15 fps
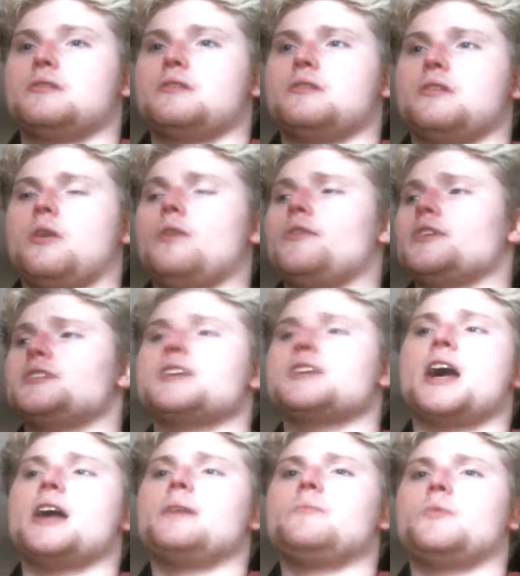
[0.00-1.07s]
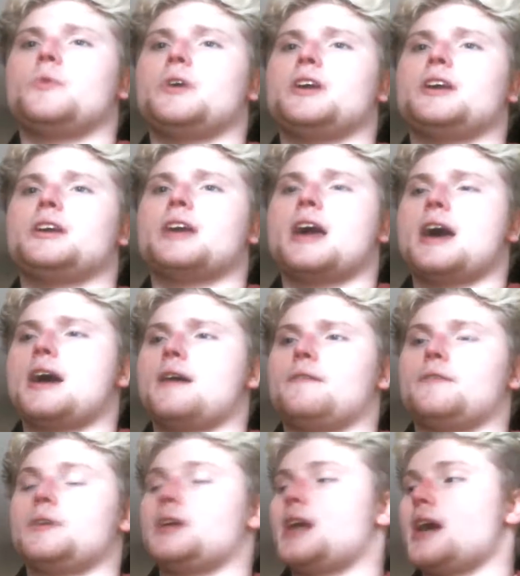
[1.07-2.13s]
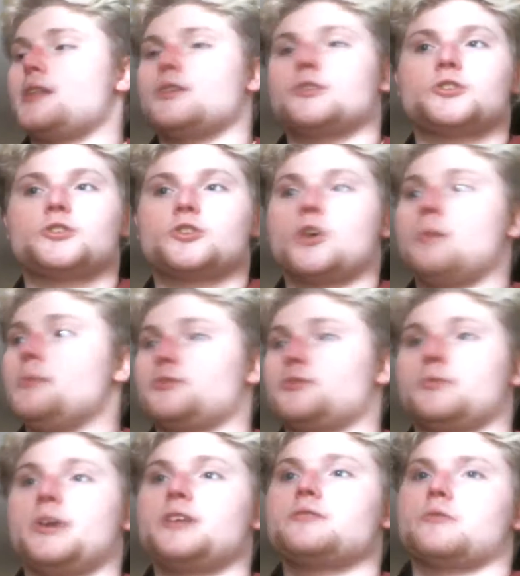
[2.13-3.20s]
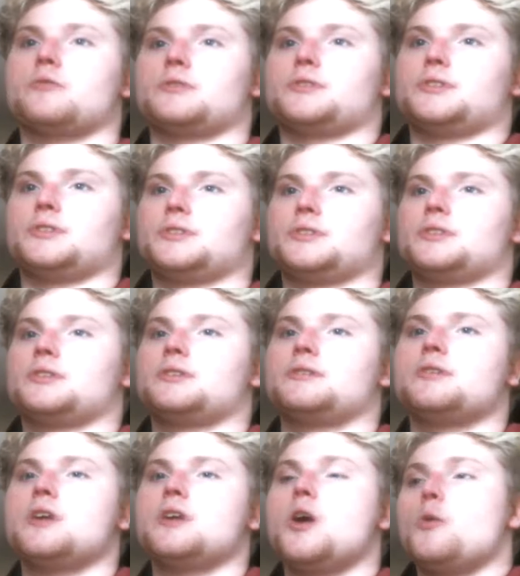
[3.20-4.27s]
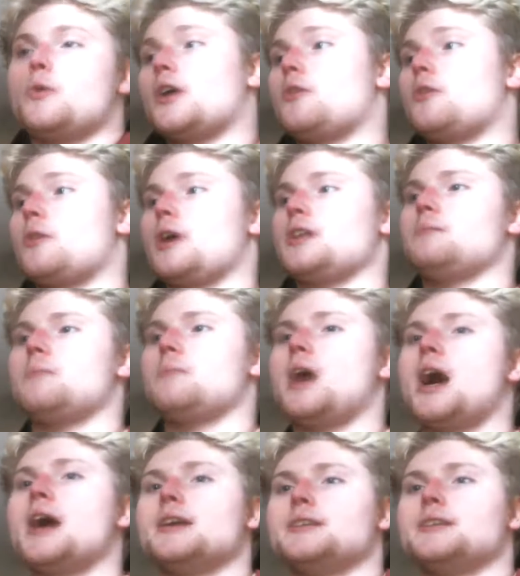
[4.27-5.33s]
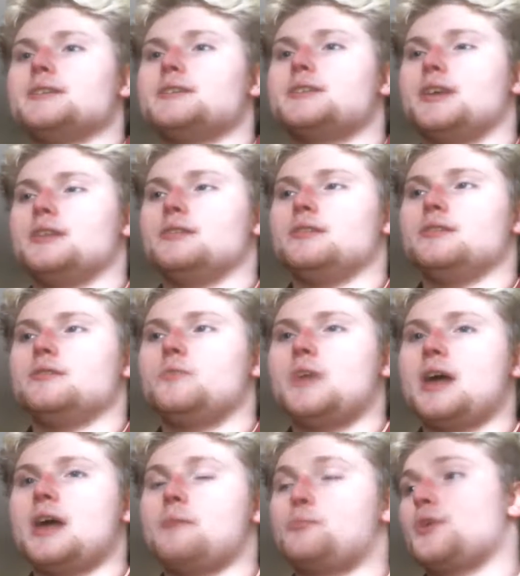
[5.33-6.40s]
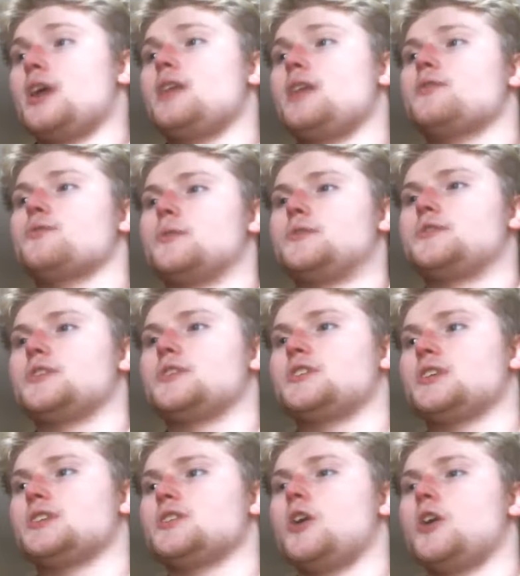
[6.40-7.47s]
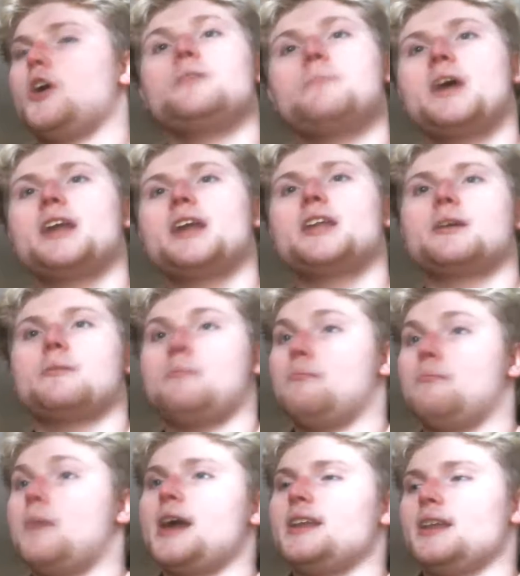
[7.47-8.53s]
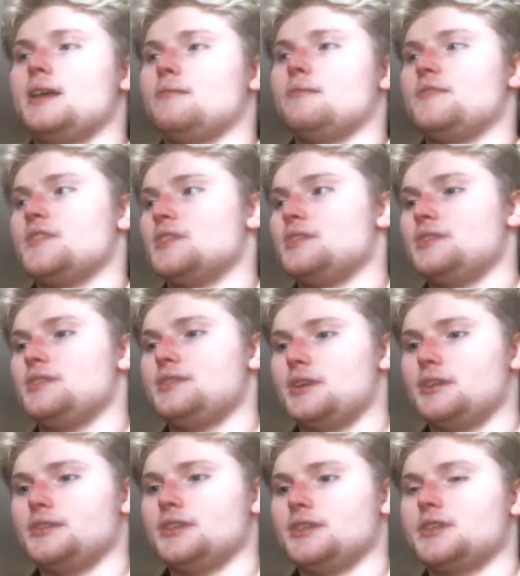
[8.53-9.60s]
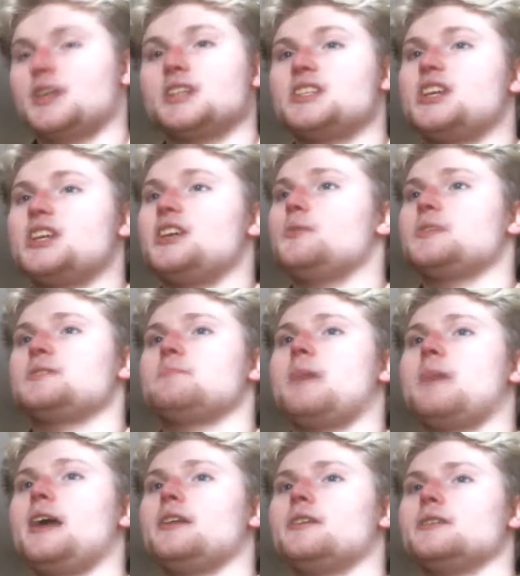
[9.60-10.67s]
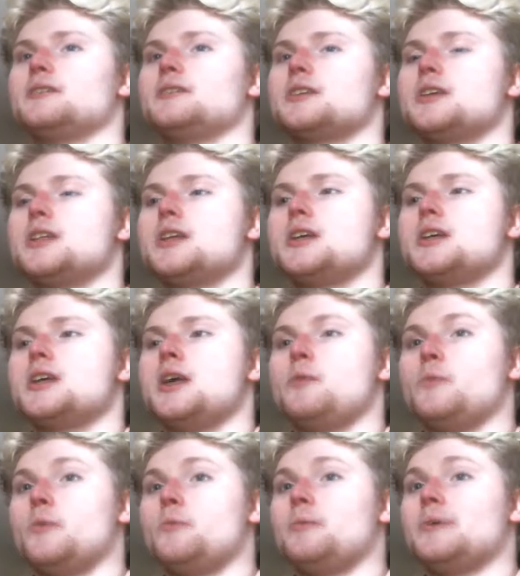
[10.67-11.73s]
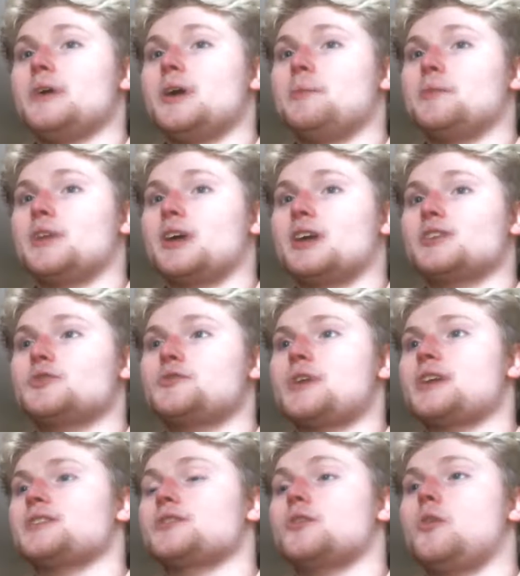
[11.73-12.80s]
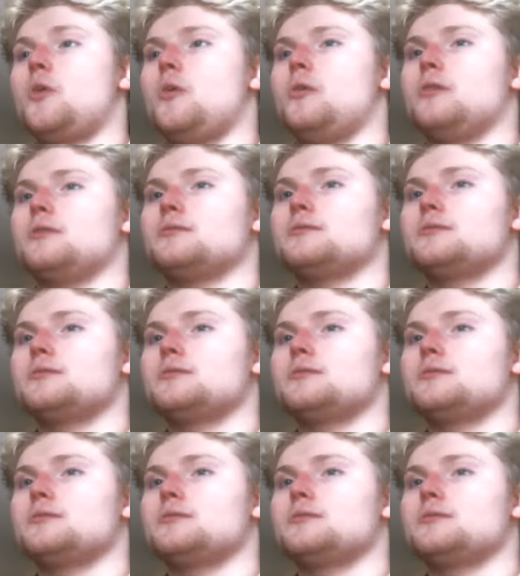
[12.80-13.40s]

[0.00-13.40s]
Over time, we have gathered so much resources. We've created mines and we have breakthroughs such as automatic mining facilities, continuous miners. We will be able to extract coal.